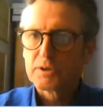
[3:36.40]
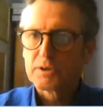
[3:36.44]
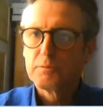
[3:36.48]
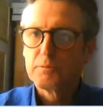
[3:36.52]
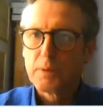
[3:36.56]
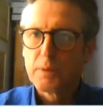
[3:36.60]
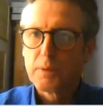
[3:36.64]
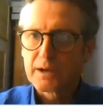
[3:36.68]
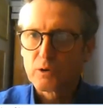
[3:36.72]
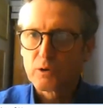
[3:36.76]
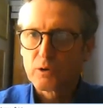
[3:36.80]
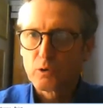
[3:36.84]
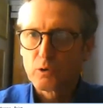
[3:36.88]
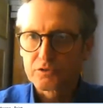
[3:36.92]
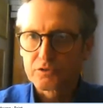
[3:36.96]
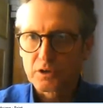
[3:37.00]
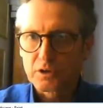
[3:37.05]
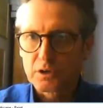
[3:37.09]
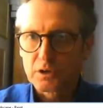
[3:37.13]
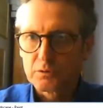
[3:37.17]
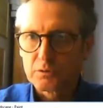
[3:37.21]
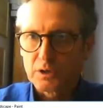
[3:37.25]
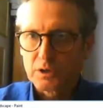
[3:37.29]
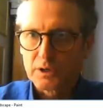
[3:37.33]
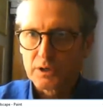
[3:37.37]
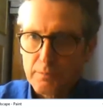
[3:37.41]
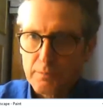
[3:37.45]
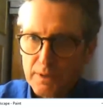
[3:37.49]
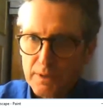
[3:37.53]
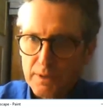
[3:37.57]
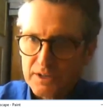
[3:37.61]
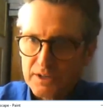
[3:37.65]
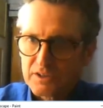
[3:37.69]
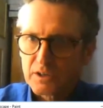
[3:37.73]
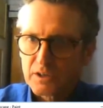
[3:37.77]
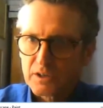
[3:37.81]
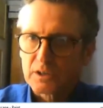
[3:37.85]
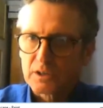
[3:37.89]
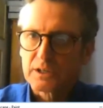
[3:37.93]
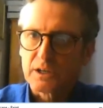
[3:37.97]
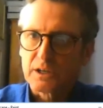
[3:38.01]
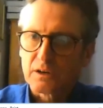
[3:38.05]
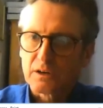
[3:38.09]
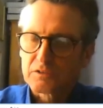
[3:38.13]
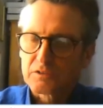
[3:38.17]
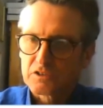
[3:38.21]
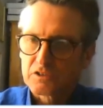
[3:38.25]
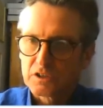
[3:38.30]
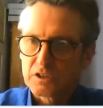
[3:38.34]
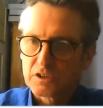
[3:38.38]
But you may also
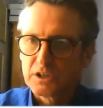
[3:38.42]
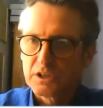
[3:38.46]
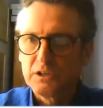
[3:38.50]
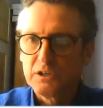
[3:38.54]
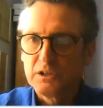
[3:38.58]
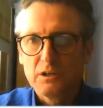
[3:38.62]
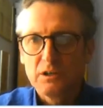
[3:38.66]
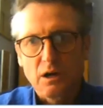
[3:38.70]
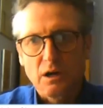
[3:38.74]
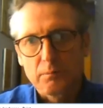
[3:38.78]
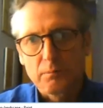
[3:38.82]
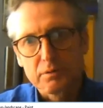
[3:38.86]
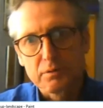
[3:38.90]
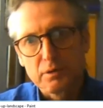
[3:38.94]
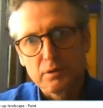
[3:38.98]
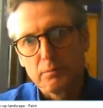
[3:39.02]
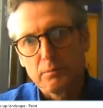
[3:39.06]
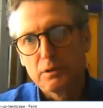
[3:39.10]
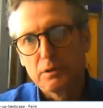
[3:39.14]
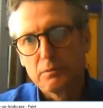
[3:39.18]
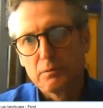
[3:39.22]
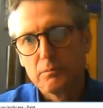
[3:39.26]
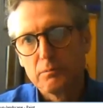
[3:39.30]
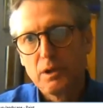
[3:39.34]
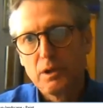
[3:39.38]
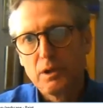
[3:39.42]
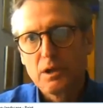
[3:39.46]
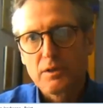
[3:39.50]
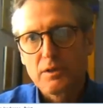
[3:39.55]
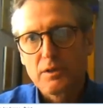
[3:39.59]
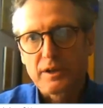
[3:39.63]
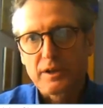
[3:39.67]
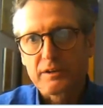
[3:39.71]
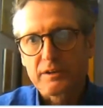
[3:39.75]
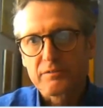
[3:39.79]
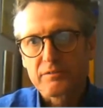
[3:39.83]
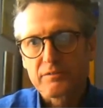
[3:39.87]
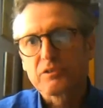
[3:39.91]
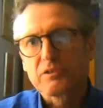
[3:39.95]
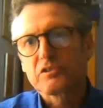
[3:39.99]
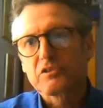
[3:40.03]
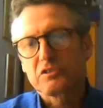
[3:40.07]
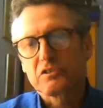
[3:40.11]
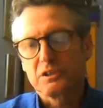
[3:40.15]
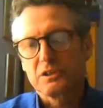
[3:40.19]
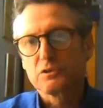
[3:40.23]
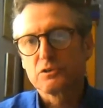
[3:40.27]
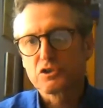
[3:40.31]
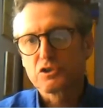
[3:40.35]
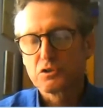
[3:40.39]
immediately have seen a problem that if
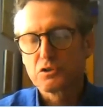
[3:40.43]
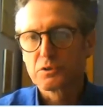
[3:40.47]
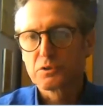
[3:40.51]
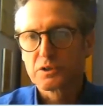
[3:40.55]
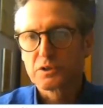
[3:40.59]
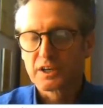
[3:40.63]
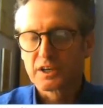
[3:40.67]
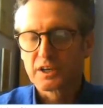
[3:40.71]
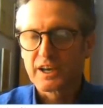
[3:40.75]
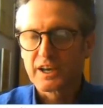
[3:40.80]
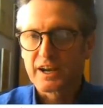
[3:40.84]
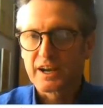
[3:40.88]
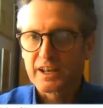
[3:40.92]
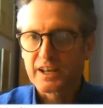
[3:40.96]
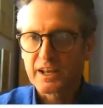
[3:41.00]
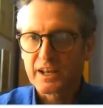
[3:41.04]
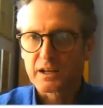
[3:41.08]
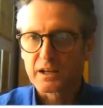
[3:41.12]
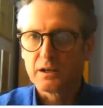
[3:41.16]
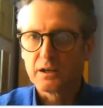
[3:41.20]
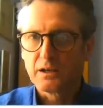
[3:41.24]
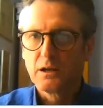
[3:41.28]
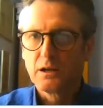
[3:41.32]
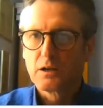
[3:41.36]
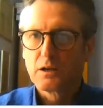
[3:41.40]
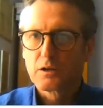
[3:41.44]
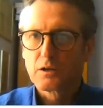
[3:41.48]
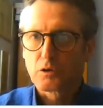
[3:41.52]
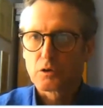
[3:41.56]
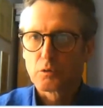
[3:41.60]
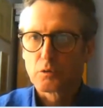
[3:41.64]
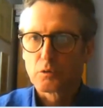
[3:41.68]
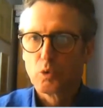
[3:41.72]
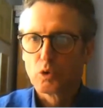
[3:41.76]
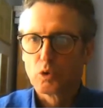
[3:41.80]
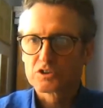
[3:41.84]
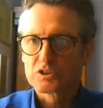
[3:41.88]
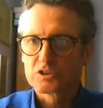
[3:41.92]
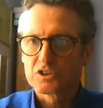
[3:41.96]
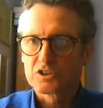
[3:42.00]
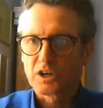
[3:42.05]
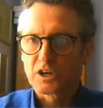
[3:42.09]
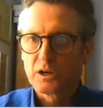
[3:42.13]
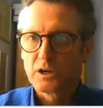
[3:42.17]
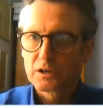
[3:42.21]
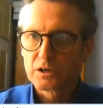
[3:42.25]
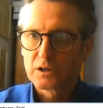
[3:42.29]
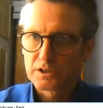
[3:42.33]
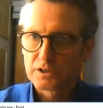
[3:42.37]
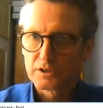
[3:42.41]
the CO2 can get in, the
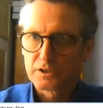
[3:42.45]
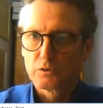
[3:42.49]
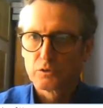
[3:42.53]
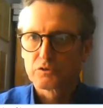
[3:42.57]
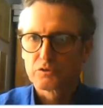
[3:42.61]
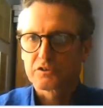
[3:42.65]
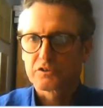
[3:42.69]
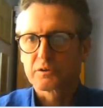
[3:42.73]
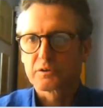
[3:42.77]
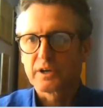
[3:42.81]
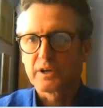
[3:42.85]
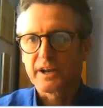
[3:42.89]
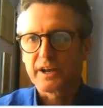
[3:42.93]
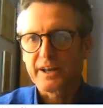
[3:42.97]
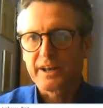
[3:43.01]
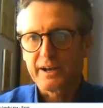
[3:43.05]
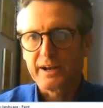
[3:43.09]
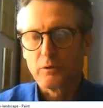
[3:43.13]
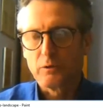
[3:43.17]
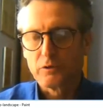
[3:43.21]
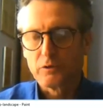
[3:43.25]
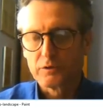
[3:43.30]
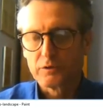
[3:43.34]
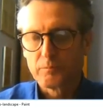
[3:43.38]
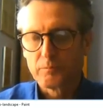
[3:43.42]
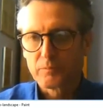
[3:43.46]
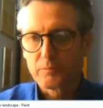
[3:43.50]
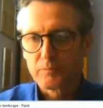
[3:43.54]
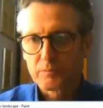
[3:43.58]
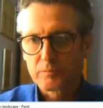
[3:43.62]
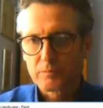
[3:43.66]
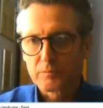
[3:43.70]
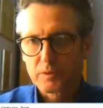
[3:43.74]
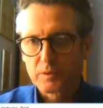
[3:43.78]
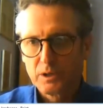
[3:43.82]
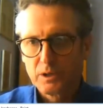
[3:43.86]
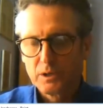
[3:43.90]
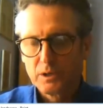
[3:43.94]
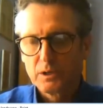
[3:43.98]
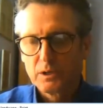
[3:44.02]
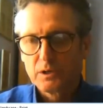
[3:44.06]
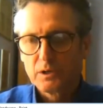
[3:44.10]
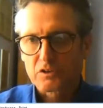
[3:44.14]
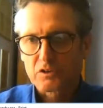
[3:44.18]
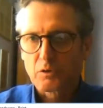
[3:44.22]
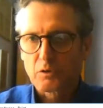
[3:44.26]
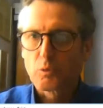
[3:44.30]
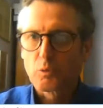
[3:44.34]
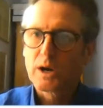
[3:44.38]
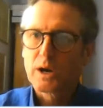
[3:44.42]
water can also get out.
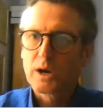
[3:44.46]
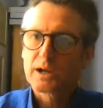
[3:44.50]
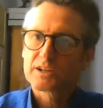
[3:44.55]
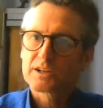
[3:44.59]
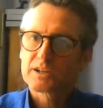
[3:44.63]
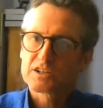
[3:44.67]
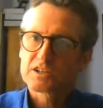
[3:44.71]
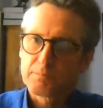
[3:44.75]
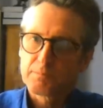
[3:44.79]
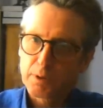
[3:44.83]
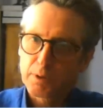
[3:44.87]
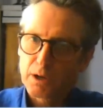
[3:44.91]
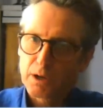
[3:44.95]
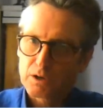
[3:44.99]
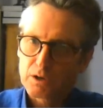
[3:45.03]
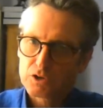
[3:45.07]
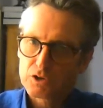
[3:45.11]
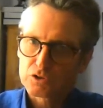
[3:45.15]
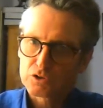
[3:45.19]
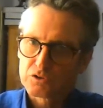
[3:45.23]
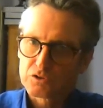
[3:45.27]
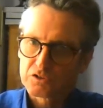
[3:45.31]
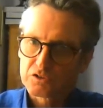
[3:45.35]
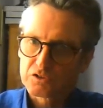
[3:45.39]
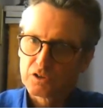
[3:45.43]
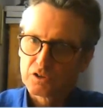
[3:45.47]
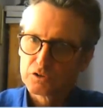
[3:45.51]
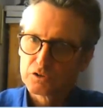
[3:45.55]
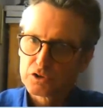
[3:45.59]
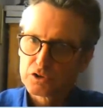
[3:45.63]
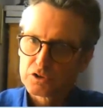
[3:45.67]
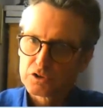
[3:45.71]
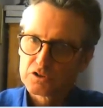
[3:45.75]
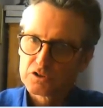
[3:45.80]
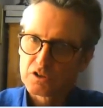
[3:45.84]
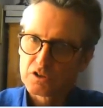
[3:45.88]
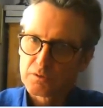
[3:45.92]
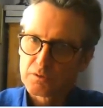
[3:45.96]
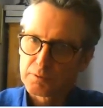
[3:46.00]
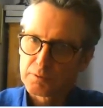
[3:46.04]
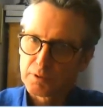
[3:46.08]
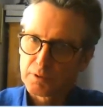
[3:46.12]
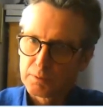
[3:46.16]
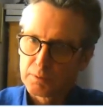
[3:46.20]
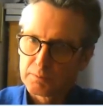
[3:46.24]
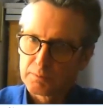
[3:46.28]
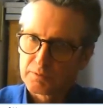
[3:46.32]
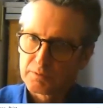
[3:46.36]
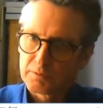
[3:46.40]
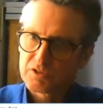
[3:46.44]
So while it's a partial solution to the
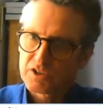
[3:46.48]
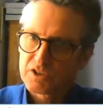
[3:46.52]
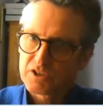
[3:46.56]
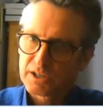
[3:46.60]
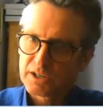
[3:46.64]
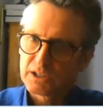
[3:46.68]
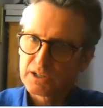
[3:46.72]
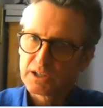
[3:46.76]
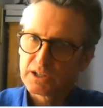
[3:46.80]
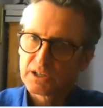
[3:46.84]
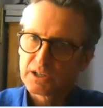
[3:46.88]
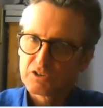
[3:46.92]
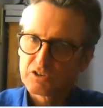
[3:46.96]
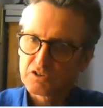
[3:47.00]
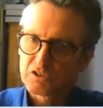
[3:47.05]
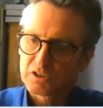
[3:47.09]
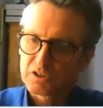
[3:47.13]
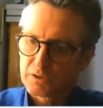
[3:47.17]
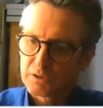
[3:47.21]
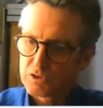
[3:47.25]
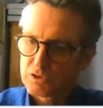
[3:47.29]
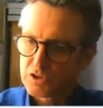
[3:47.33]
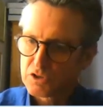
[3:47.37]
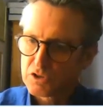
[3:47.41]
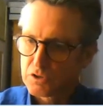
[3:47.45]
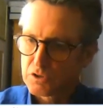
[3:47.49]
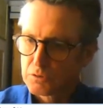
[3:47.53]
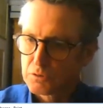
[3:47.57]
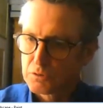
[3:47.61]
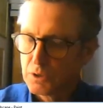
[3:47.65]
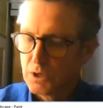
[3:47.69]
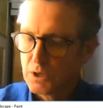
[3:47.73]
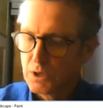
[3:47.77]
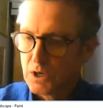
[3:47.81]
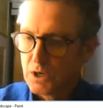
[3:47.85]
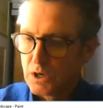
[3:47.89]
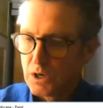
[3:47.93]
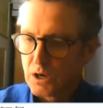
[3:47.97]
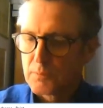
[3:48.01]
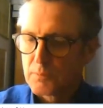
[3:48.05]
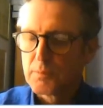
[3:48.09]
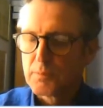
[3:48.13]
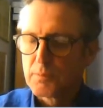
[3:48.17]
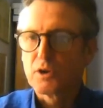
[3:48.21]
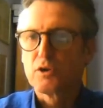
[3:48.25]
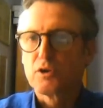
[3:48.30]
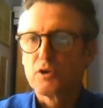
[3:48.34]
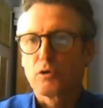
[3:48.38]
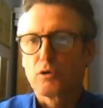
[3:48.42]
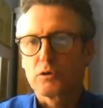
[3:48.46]
problem of taking in CO2
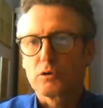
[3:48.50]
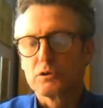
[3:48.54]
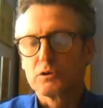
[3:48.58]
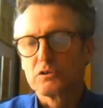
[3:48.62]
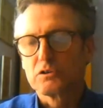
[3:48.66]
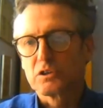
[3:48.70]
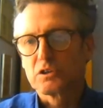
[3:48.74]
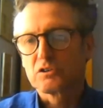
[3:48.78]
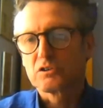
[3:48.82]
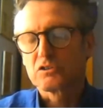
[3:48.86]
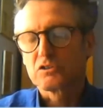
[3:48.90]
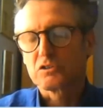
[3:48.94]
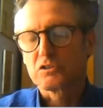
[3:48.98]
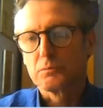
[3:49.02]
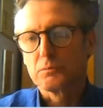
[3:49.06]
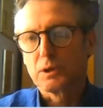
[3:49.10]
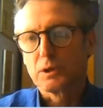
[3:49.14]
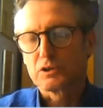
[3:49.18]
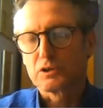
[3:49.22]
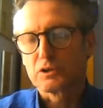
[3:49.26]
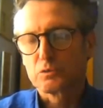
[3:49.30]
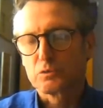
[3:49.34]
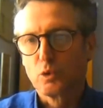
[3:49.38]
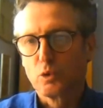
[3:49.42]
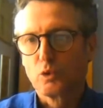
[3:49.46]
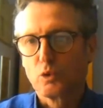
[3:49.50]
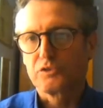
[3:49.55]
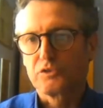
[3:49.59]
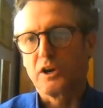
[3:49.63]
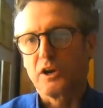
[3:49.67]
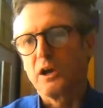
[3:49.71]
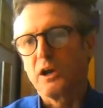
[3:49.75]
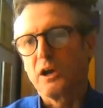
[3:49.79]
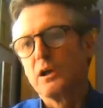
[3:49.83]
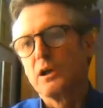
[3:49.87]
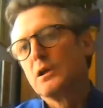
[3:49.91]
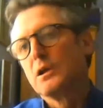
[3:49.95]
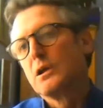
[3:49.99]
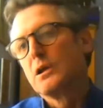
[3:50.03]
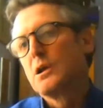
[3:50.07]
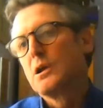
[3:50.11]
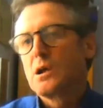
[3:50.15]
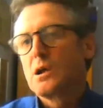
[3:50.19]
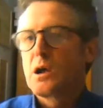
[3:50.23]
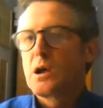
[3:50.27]
but not losing too much water,